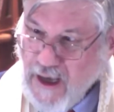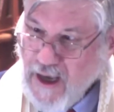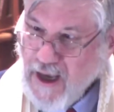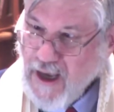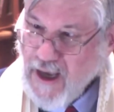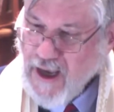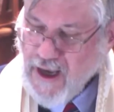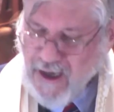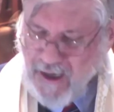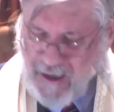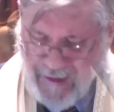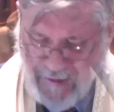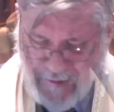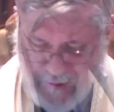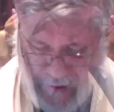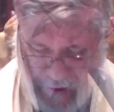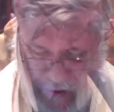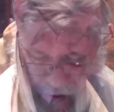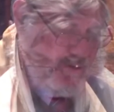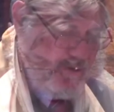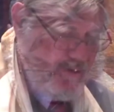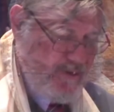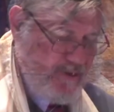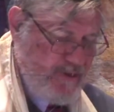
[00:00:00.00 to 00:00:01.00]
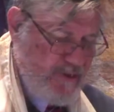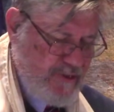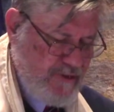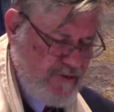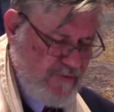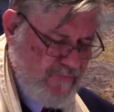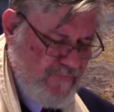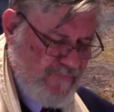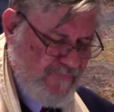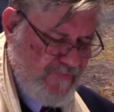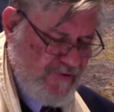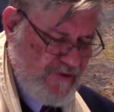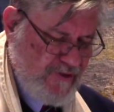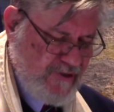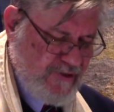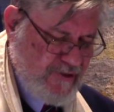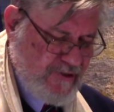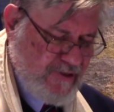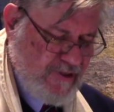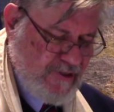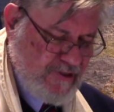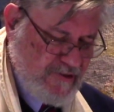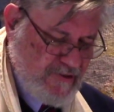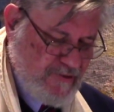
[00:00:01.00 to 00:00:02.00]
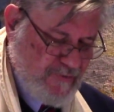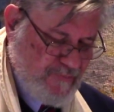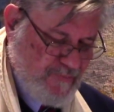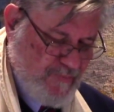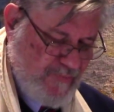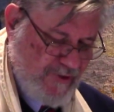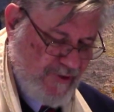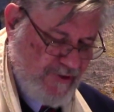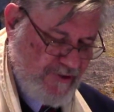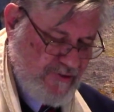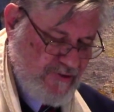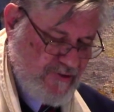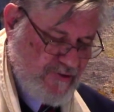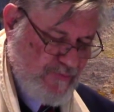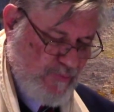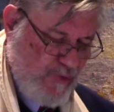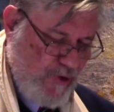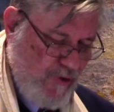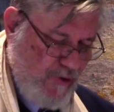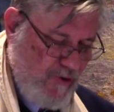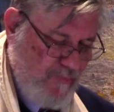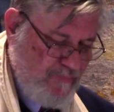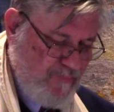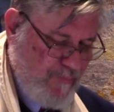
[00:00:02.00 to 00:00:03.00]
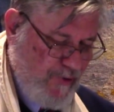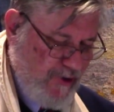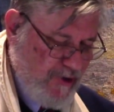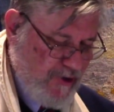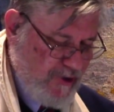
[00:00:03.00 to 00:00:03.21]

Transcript: and infinitesimally small